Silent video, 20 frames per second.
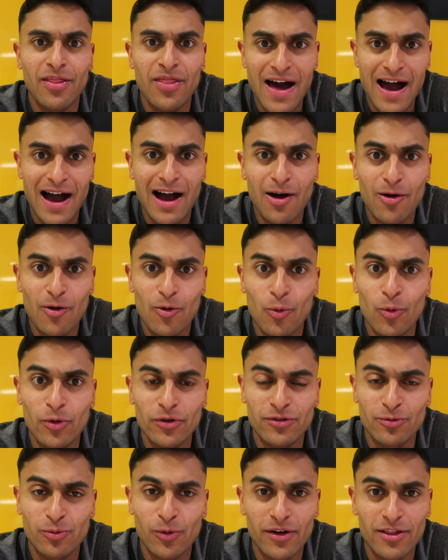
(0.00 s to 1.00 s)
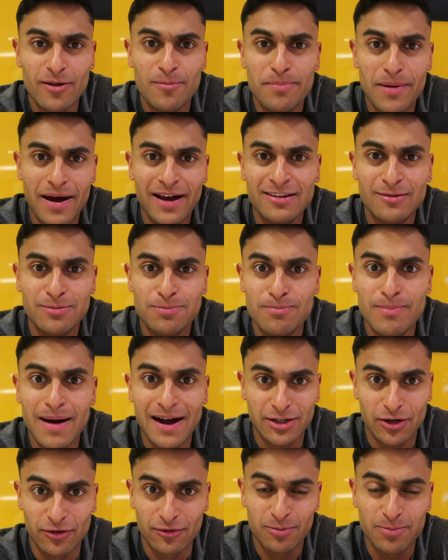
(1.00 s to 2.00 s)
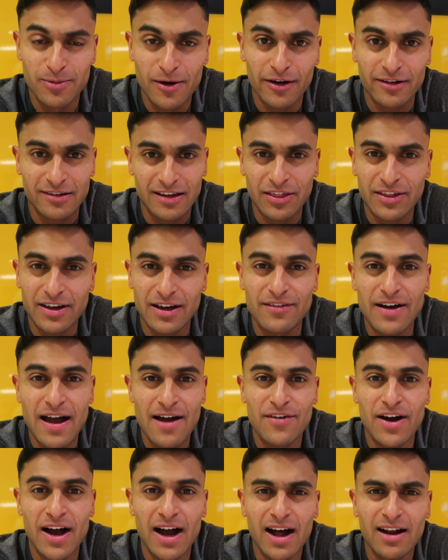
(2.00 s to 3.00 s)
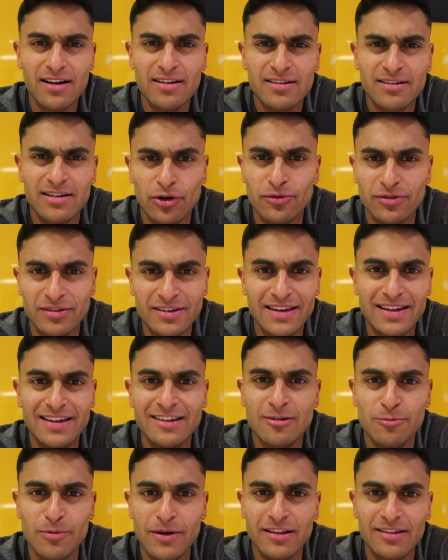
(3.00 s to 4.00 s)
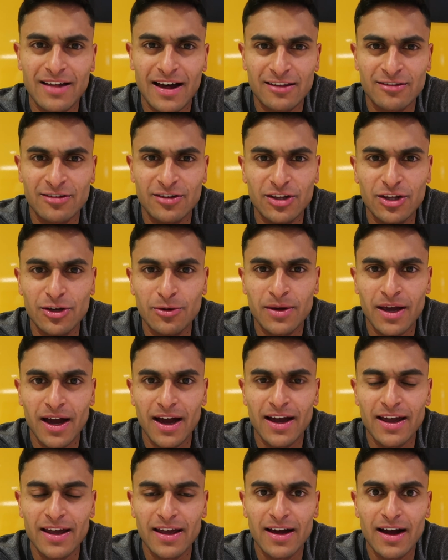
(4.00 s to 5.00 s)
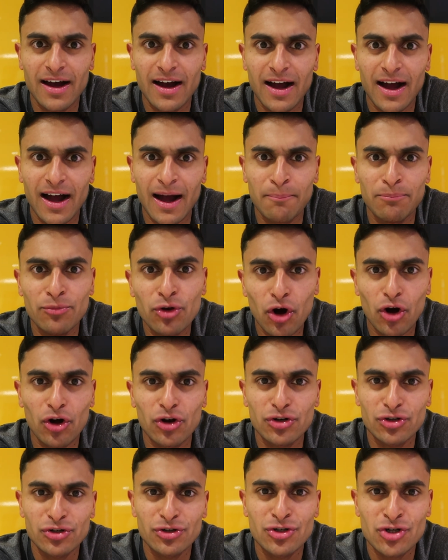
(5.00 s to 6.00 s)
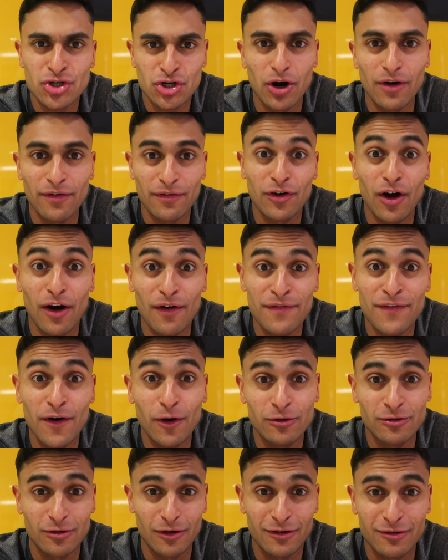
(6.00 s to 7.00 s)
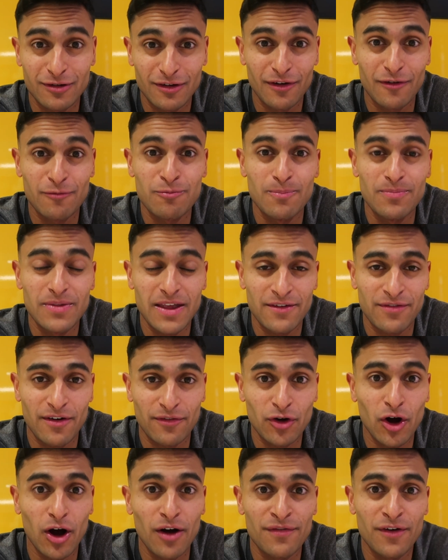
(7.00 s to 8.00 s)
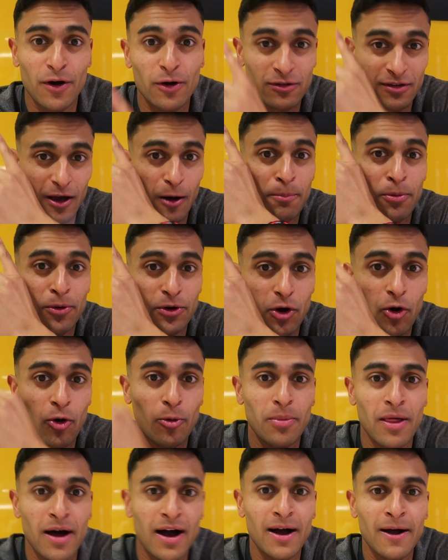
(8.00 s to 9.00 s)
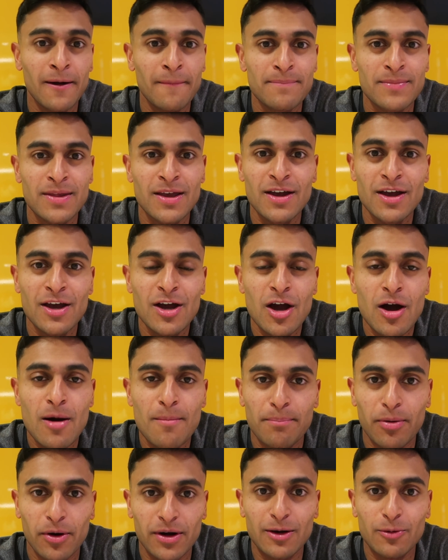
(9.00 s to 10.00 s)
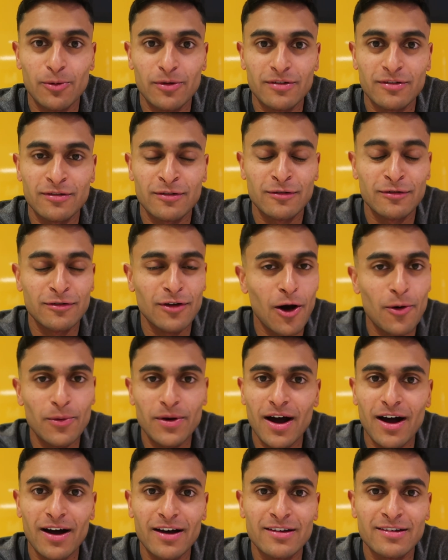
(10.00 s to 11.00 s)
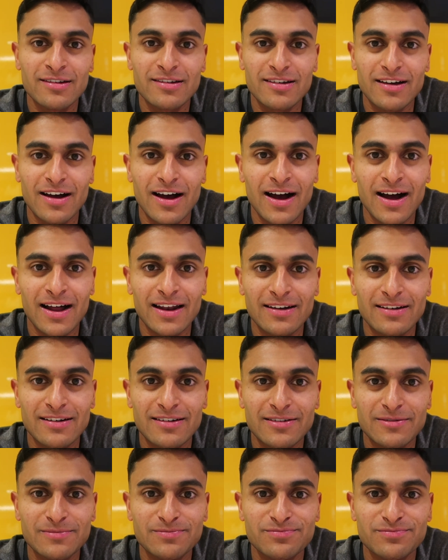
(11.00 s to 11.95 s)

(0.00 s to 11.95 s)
that was one of the best McDonald's burgers I think I've ever had. McDonald's need to bring that to the UK. I'm not sure if I've got a photo, so if I've got a photo, I'll put it up there. But it was so nice, and